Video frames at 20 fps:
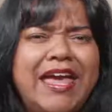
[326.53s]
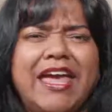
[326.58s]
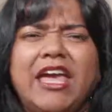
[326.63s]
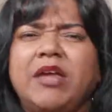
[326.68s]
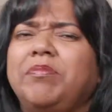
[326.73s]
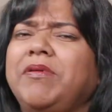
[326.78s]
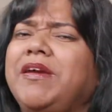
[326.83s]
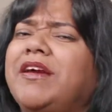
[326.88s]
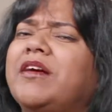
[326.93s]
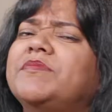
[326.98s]

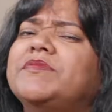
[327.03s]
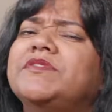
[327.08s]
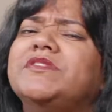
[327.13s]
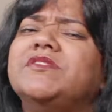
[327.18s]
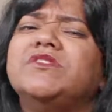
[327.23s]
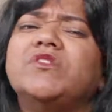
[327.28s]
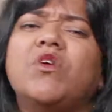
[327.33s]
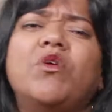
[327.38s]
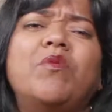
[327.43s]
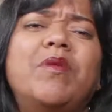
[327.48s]
it becomes
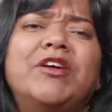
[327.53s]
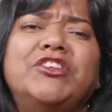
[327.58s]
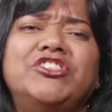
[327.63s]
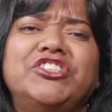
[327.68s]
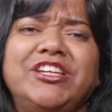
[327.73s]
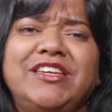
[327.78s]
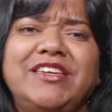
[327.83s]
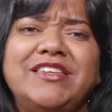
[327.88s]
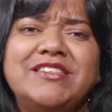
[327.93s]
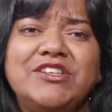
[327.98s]
so much
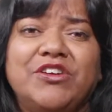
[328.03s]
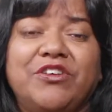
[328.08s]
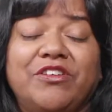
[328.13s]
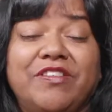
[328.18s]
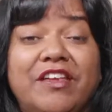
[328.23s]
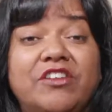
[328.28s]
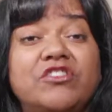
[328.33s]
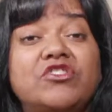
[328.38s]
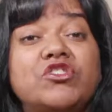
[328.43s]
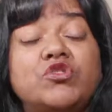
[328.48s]
easier
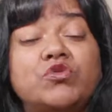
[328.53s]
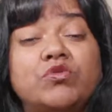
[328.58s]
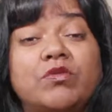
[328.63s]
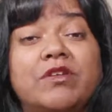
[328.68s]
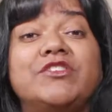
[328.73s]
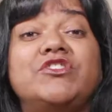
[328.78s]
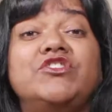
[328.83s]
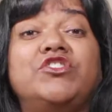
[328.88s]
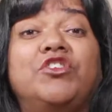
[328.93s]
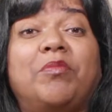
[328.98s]
than to
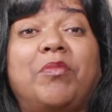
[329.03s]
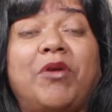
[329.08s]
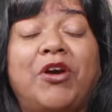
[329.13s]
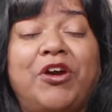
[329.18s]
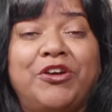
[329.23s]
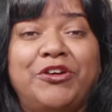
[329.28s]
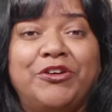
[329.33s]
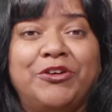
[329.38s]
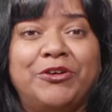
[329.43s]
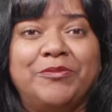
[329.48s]
trust your
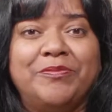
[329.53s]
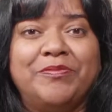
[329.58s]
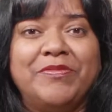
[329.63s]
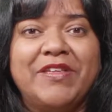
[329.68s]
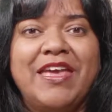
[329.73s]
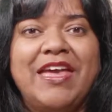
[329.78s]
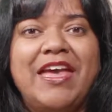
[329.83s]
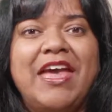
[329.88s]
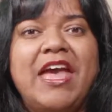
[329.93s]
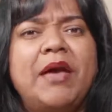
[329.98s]
partner.
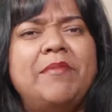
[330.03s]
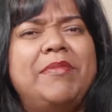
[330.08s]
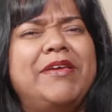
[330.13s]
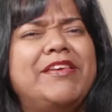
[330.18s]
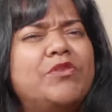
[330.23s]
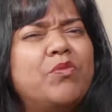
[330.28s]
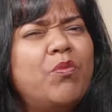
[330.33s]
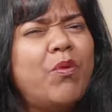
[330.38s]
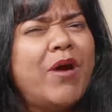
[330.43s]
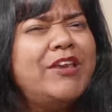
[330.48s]

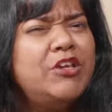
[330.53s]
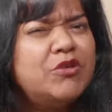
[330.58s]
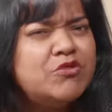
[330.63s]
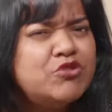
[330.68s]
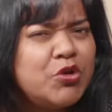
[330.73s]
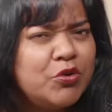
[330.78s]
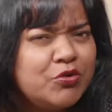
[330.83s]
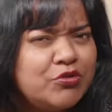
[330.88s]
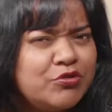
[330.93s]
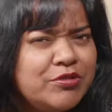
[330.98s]
Because when you
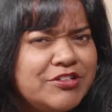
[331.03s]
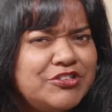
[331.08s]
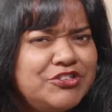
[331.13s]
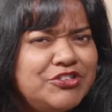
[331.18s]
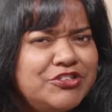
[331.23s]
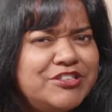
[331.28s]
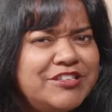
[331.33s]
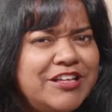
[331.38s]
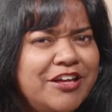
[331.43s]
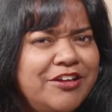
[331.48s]
don't trust
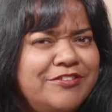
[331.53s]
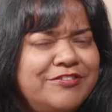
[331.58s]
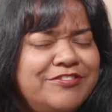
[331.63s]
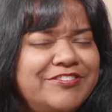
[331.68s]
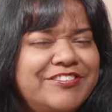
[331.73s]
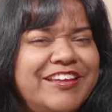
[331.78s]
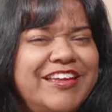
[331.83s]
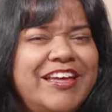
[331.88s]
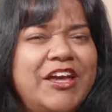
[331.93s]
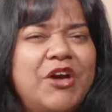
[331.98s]
yourself,
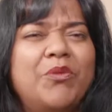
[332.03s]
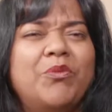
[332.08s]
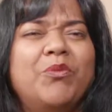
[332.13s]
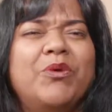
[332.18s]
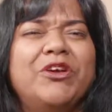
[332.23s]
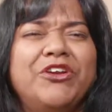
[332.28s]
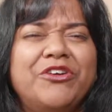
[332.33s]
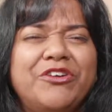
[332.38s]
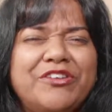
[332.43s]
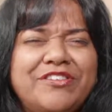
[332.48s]

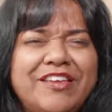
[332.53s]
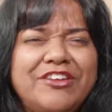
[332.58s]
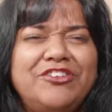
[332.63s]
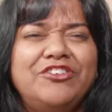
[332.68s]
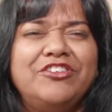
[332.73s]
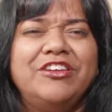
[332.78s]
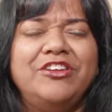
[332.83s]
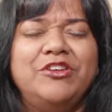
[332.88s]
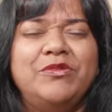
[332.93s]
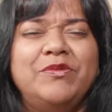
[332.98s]
what you're
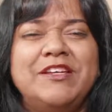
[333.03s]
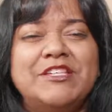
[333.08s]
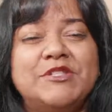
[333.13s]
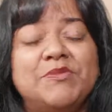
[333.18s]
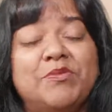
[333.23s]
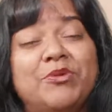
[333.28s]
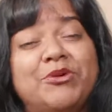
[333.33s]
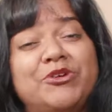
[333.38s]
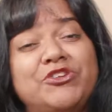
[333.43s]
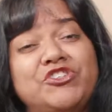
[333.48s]
essentially doing is
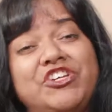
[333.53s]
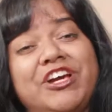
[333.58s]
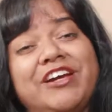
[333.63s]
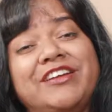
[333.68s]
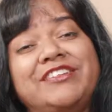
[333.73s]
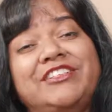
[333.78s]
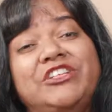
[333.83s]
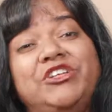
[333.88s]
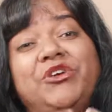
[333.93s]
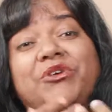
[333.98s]

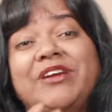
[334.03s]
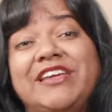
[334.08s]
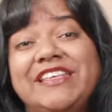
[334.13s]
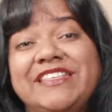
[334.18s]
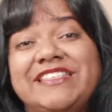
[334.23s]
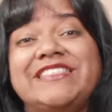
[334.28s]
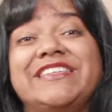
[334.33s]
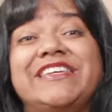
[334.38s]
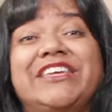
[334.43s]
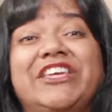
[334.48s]
projecting your
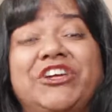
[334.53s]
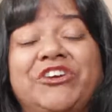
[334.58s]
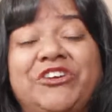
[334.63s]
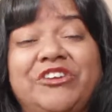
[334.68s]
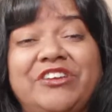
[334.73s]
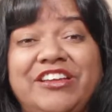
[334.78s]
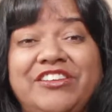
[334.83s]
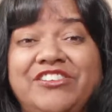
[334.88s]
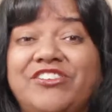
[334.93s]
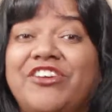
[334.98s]

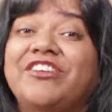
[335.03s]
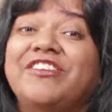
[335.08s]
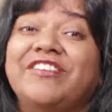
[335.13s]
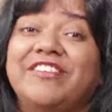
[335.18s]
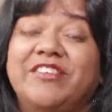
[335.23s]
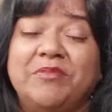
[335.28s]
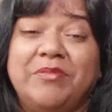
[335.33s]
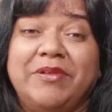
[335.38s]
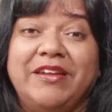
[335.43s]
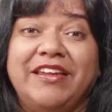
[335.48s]
insecurities onto
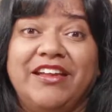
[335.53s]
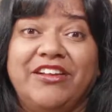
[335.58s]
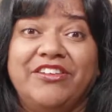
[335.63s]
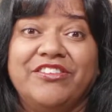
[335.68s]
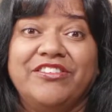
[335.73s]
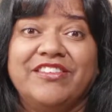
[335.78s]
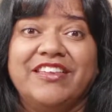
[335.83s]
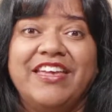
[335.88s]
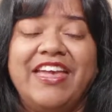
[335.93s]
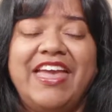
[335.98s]
somebody
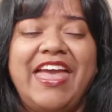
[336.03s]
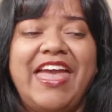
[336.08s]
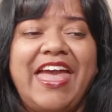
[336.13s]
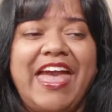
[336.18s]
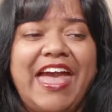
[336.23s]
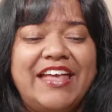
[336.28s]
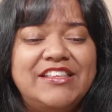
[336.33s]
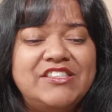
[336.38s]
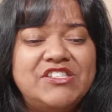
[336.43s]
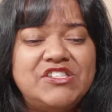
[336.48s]
else.
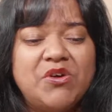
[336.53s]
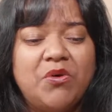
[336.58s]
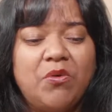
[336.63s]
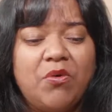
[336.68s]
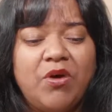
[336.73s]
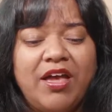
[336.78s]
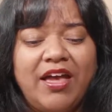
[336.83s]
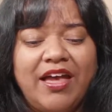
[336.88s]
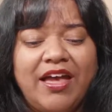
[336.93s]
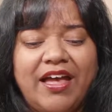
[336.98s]
And
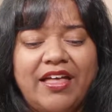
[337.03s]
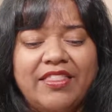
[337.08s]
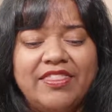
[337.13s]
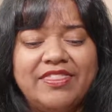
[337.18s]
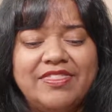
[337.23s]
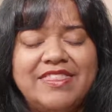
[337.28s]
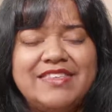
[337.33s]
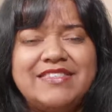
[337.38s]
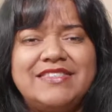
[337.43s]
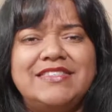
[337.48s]
so
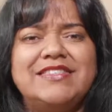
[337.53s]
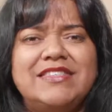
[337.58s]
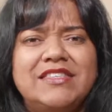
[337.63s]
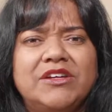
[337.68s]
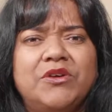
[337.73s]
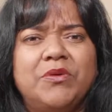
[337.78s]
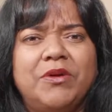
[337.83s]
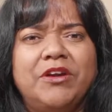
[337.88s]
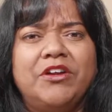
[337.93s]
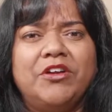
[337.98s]
this is the
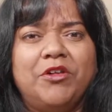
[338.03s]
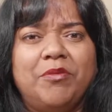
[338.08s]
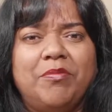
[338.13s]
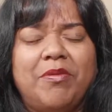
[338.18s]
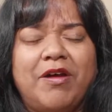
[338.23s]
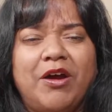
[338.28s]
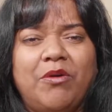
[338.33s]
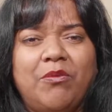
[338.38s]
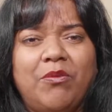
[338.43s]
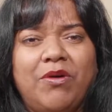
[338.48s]
critical
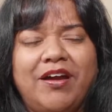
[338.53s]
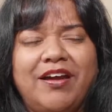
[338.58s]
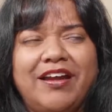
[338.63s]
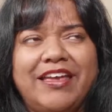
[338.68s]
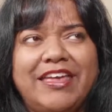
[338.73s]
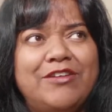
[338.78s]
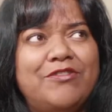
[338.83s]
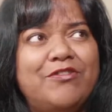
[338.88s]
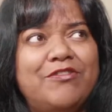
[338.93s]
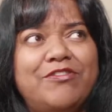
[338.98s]
part where
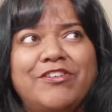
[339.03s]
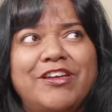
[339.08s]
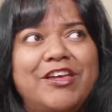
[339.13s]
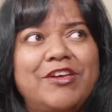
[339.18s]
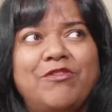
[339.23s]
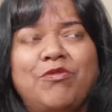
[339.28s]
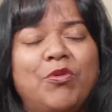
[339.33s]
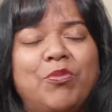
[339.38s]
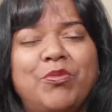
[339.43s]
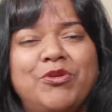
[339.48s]
if
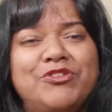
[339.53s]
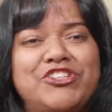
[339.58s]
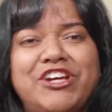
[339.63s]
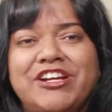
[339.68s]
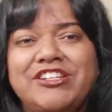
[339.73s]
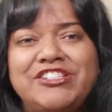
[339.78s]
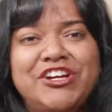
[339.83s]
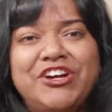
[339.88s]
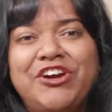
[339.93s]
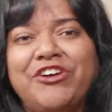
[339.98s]
we're
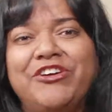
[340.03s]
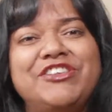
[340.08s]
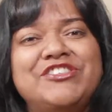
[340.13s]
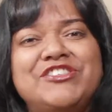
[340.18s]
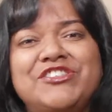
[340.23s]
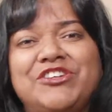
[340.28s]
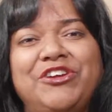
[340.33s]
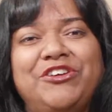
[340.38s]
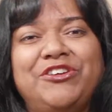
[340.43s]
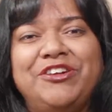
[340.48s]
projecting our
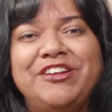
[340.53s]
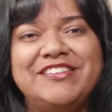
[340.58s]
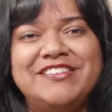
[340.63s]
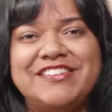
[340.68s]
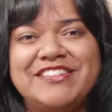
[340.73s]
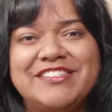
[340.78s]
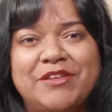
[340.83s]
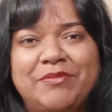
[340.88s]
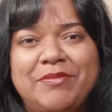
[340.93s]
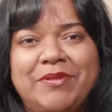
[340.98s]
insecurities
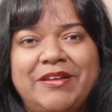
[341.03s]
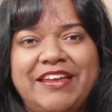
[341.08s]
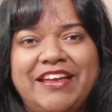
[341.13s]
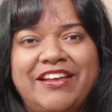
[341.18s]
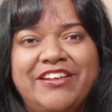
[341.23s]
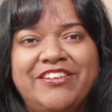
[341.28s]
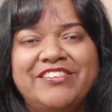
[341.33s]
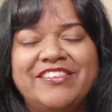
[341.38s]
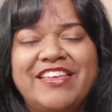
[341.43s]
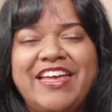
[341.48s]
to somebody
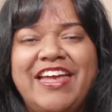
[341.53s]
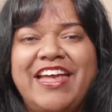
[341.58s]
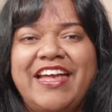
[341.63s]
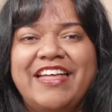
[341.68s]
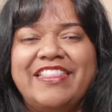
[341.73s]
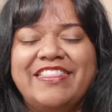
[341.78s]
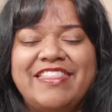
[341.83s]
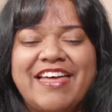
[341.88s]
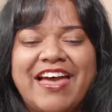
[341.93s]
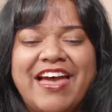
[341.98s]
else,
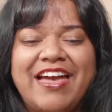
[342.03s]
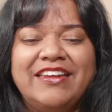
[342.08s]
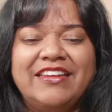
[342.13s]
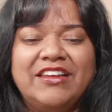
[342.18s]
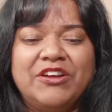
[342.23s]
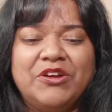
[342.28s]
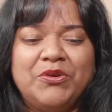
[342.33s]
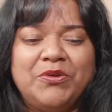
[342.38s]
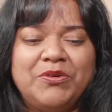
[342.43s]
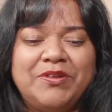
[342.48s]
that
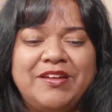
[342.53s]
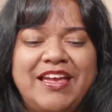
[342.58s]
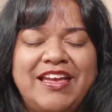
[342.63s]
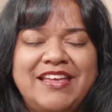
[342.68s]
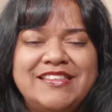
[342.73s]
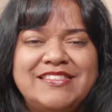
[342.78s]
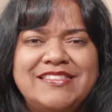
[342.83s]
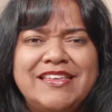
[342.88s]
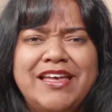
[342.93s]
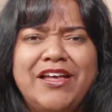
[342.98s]
creates